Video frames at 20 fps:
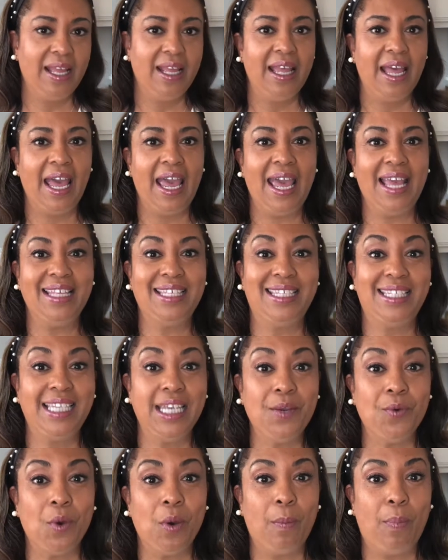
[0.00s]
at
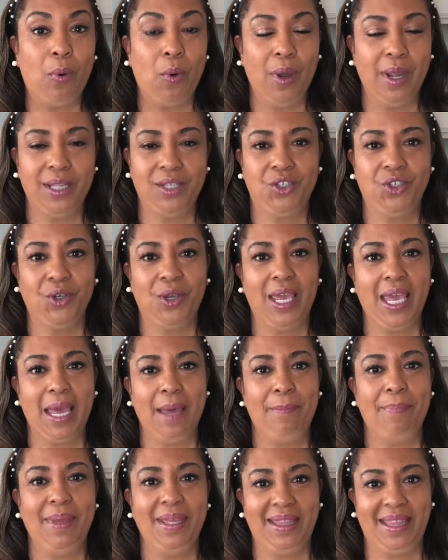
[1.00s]
0 points, you
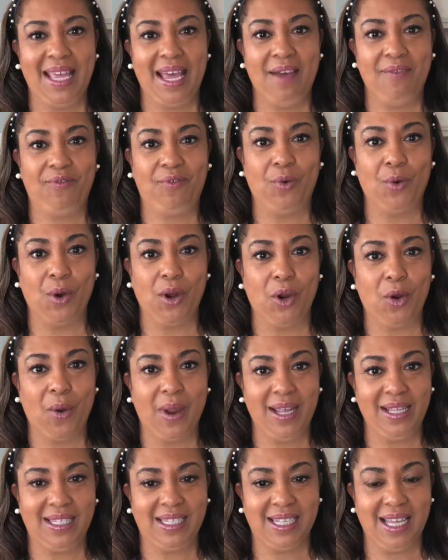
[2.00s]
can't beat that for a
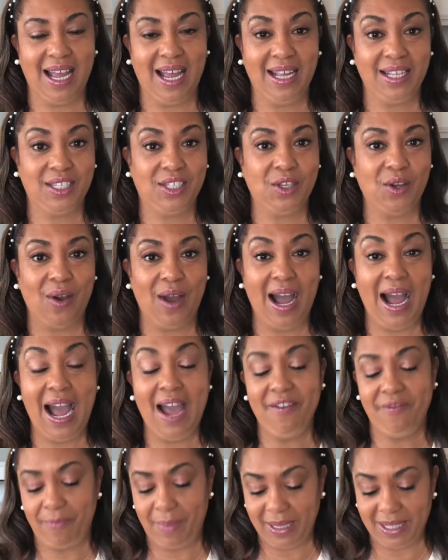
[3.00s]
great side. So
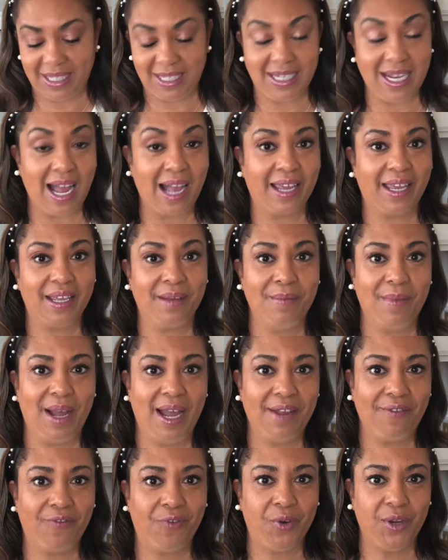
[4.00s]
I've been stocking
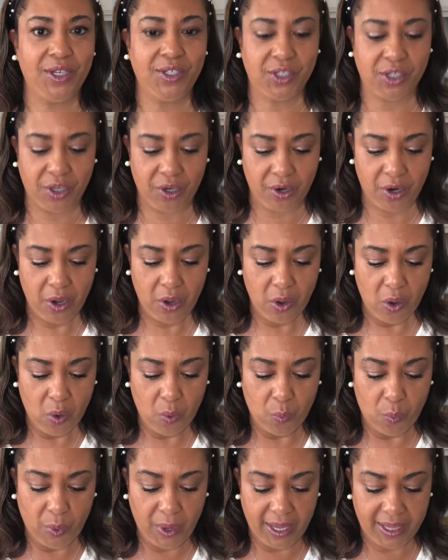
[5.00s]
my freezer
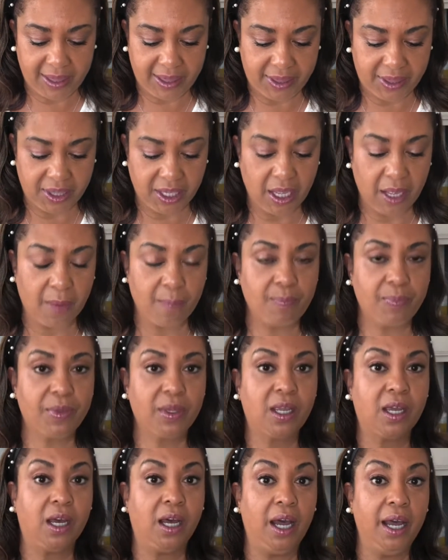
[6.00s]
with
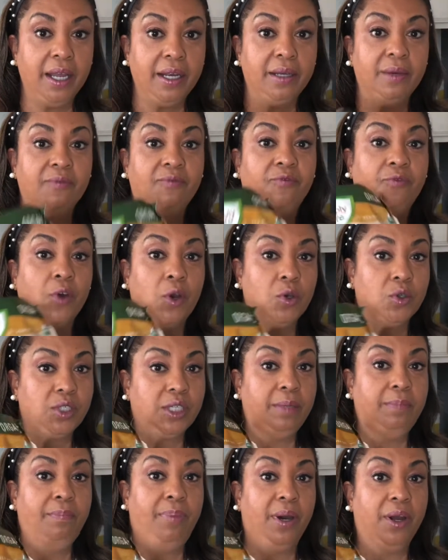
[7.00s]
cut
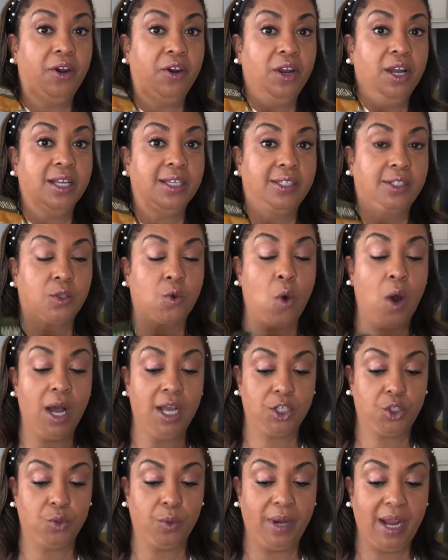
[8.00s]
frozen butternut
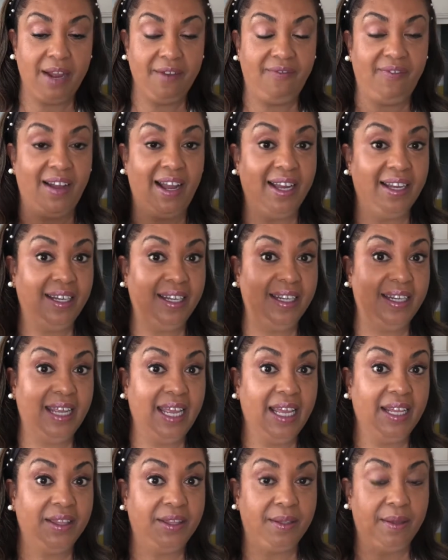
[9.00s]
squash when I find it.
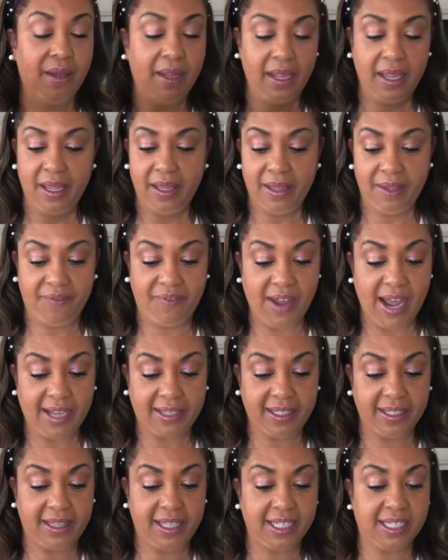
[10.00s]
And the
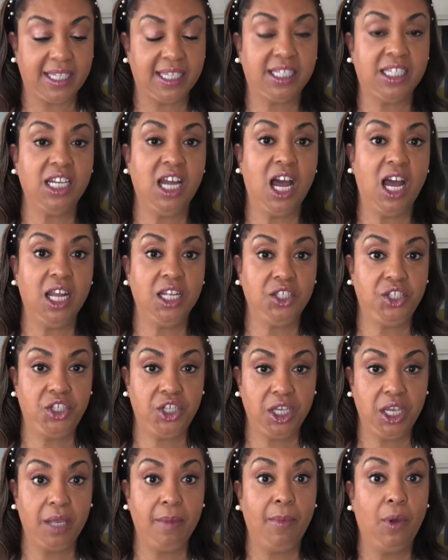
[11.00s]
fact that this is
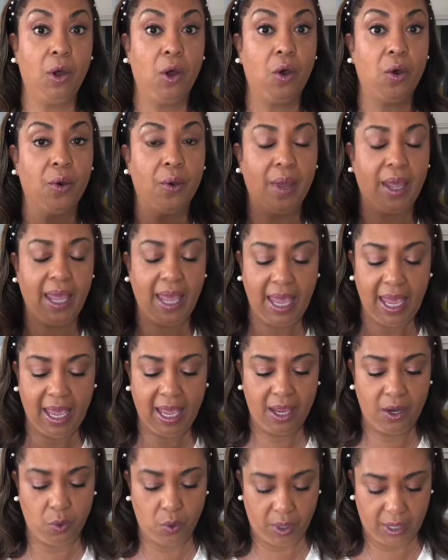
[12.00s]
non-GMO
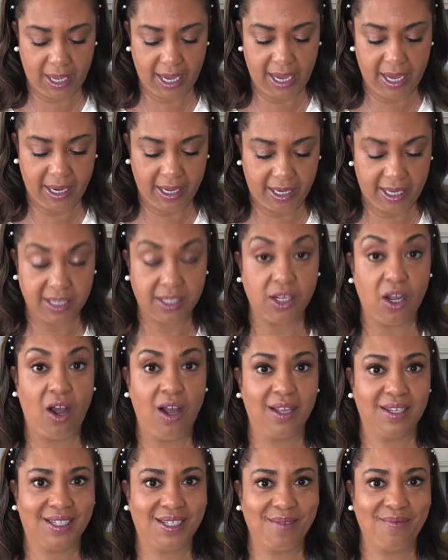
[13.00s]
and organic is
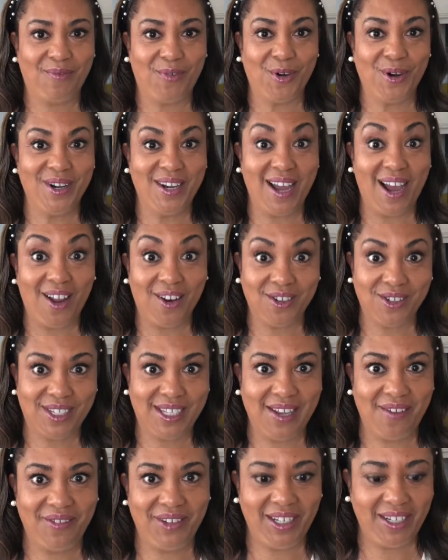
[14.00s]
awesome for
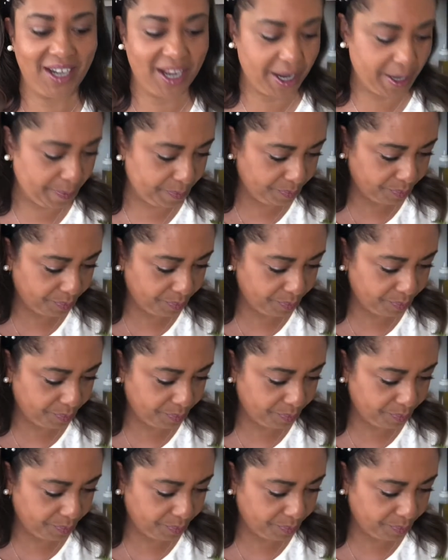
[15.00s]
$1.79.